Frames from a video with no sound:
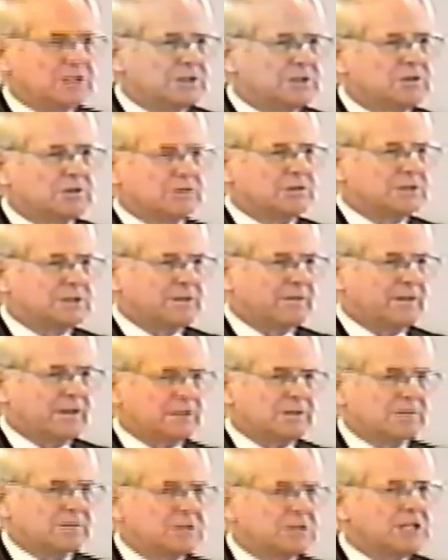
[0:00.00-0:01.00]
assurance of
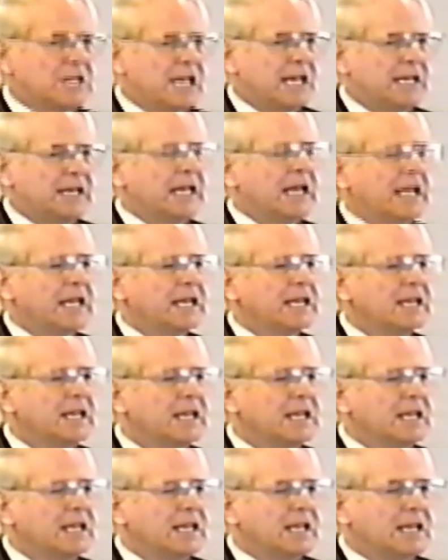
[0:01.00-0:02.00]
understanding,
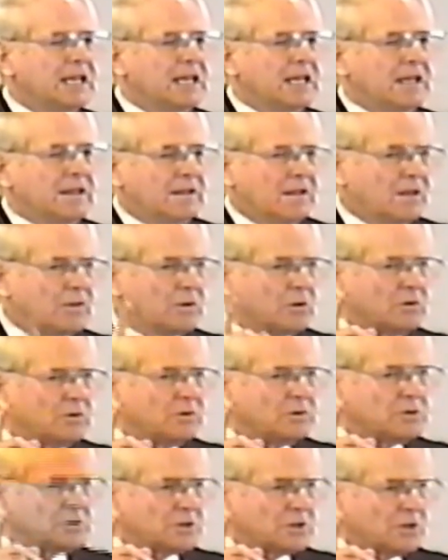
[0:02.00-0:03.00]
that
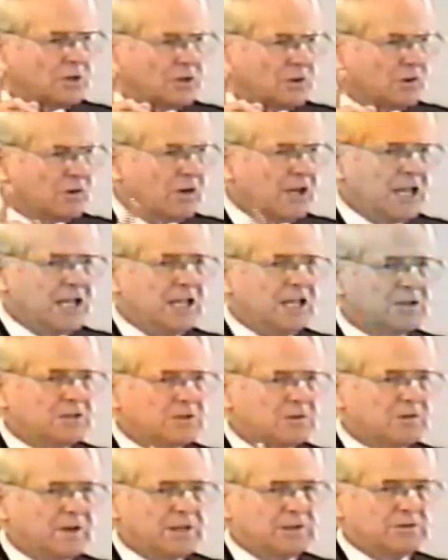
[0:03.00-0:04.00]
those great
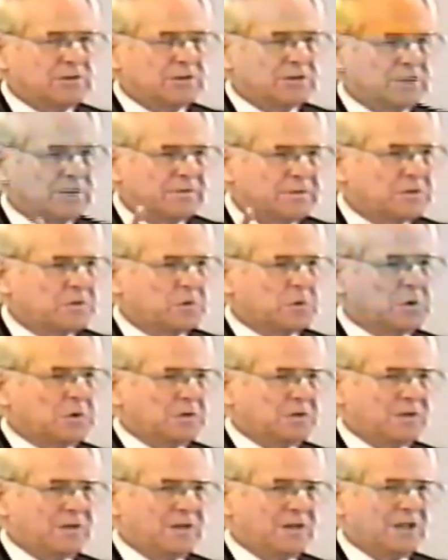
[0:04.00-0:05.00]
treasures of
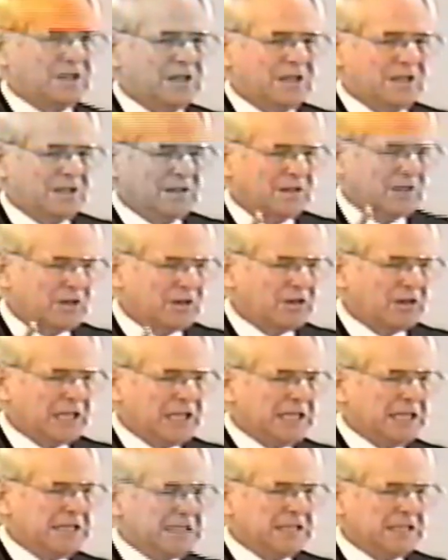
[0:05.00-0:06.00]
truth that are
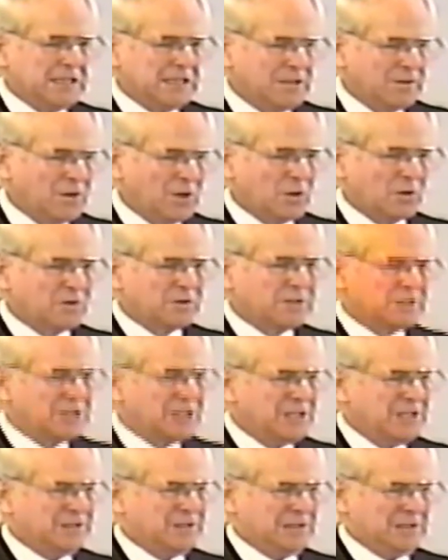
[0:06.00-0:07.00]
hid in the Lord
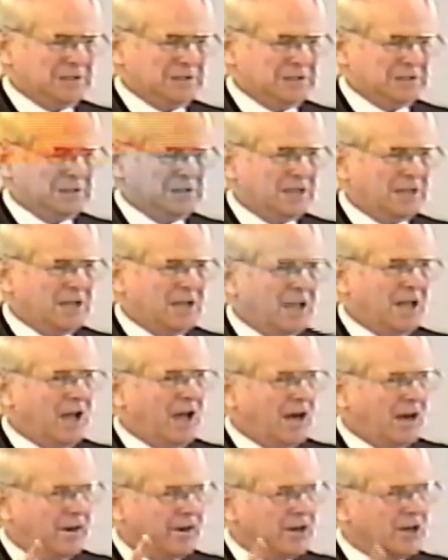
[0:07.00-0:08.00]
Jesus
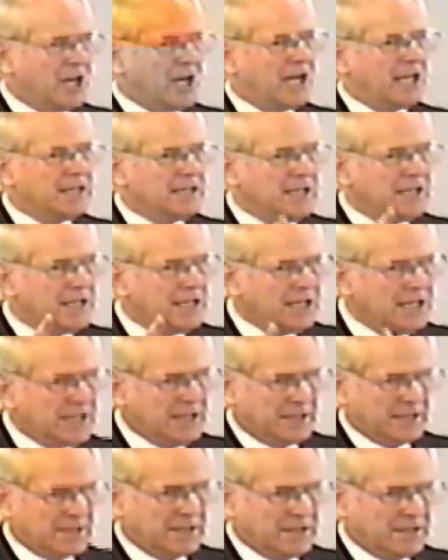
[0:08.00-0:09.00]
are not
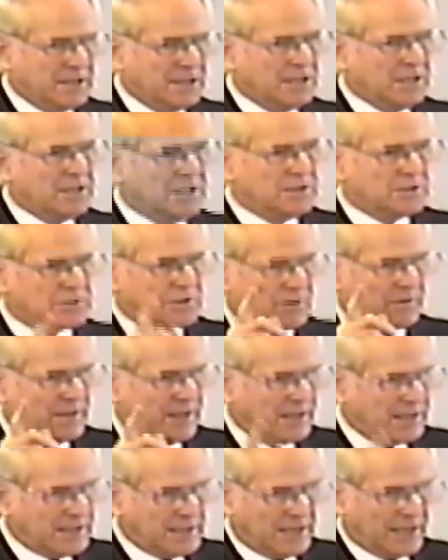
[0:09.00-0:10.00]
hidden so
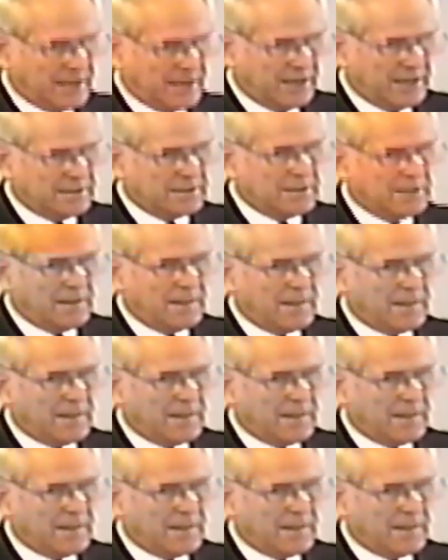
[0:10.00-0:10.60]
they cannot